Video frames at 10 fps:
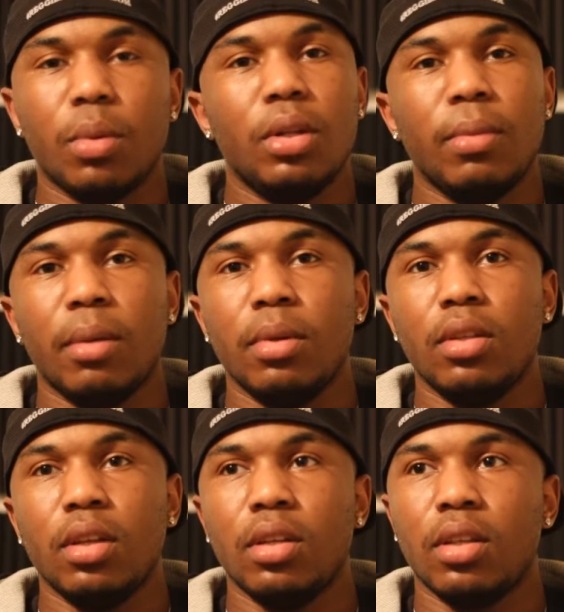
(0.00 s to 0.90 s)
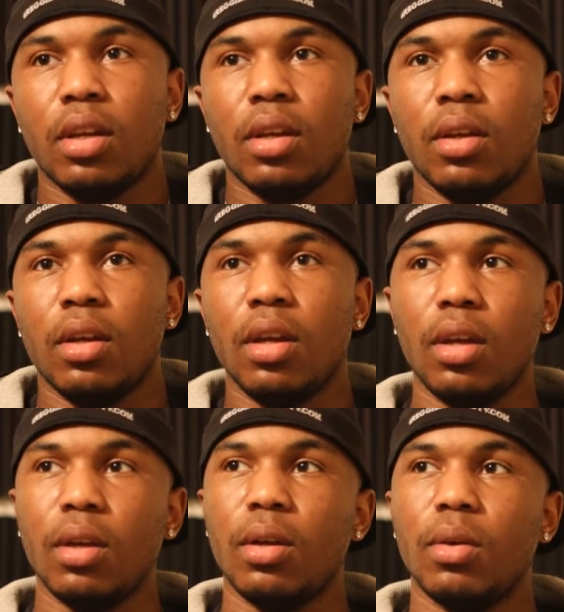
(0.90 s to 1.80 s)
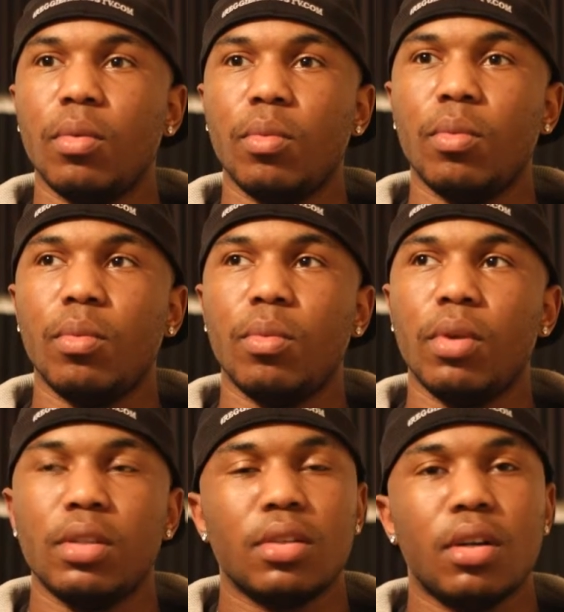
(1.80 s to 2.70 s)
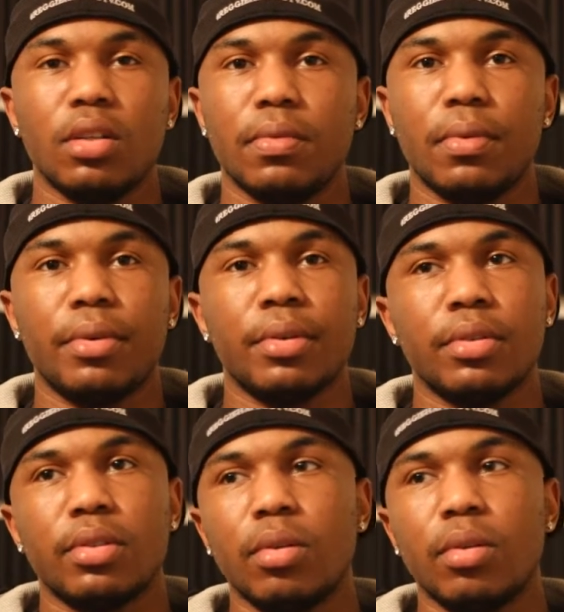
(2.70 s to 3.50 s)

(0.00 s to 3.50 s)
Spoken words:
it really made me think that, what is all this for?